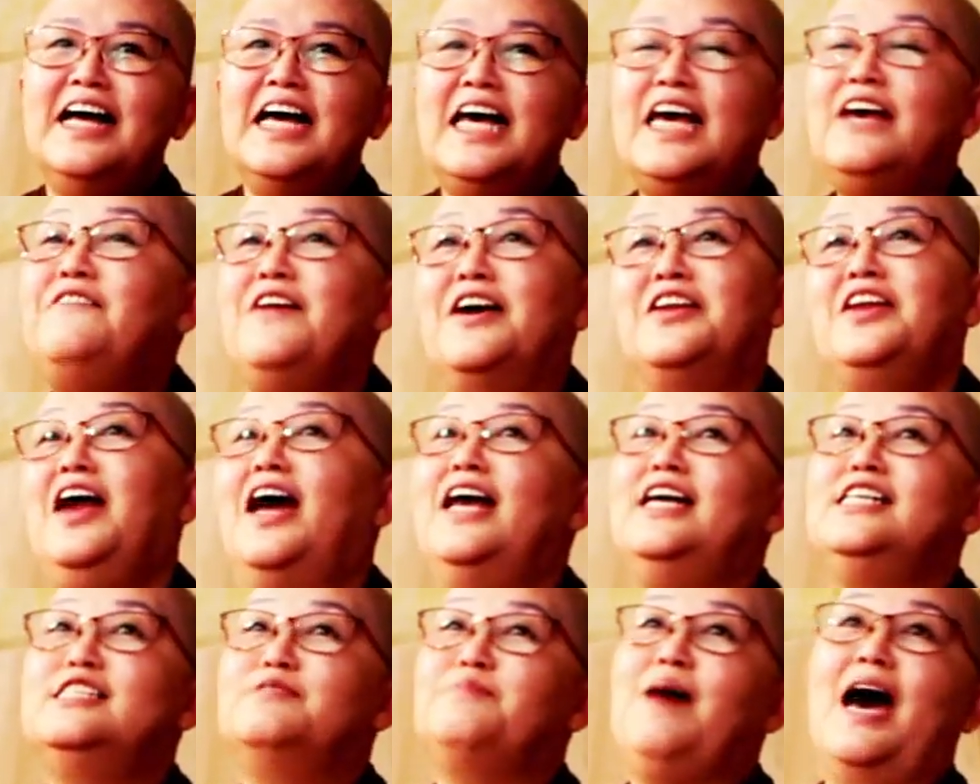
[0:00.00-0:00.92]
If you're not
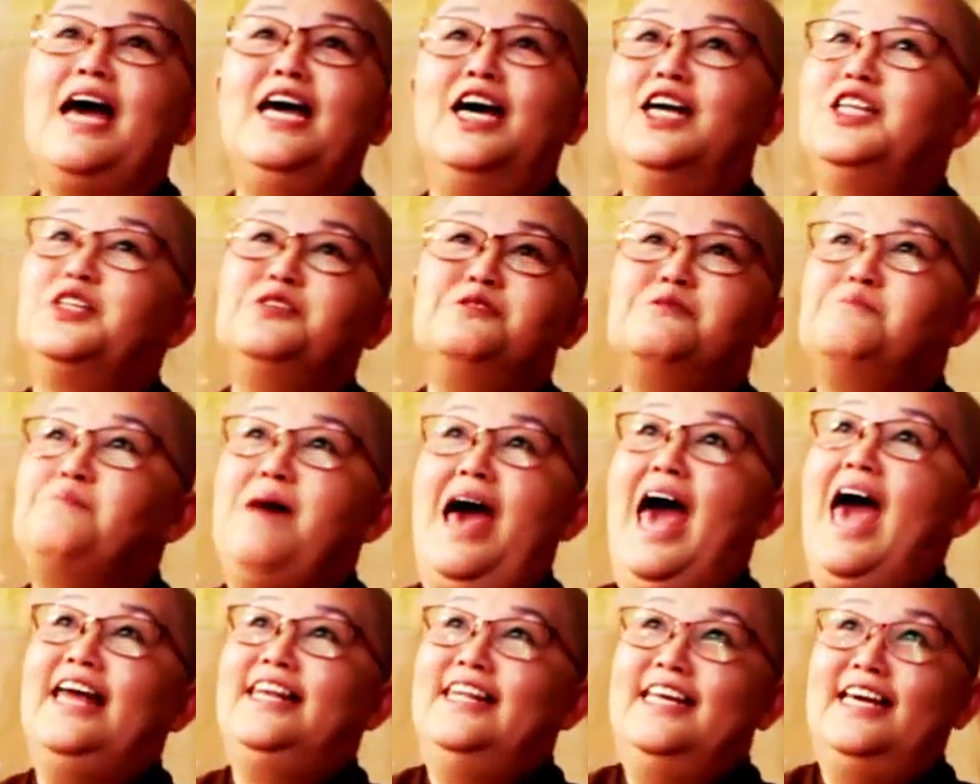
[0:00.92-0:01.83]
inspired, too
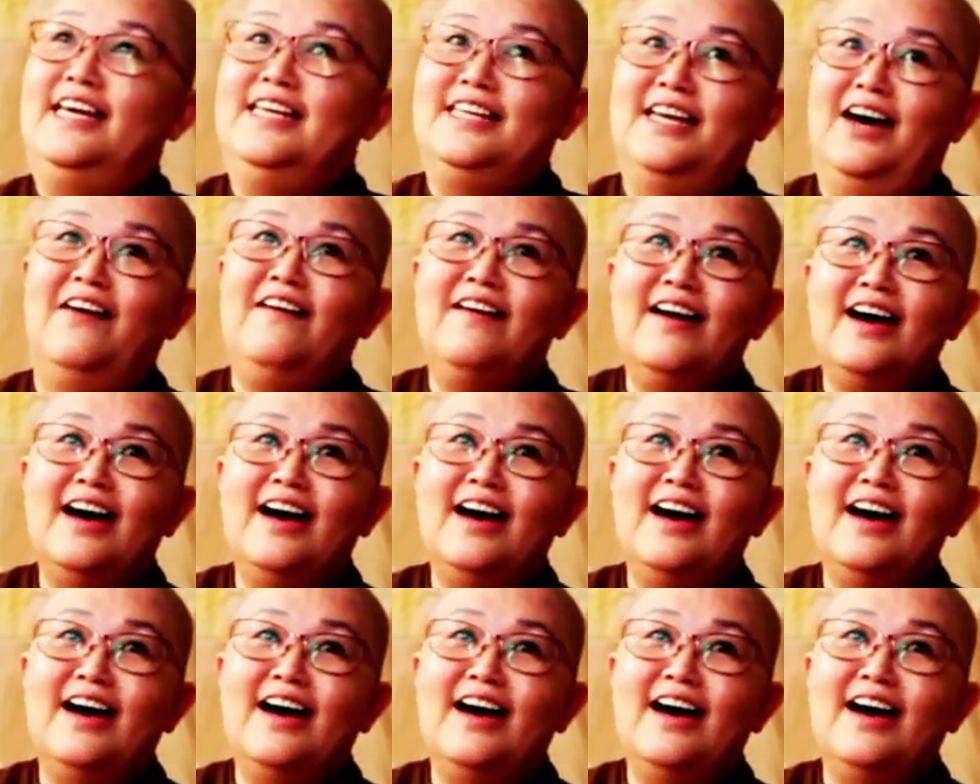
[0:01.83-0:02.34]
bad, you know.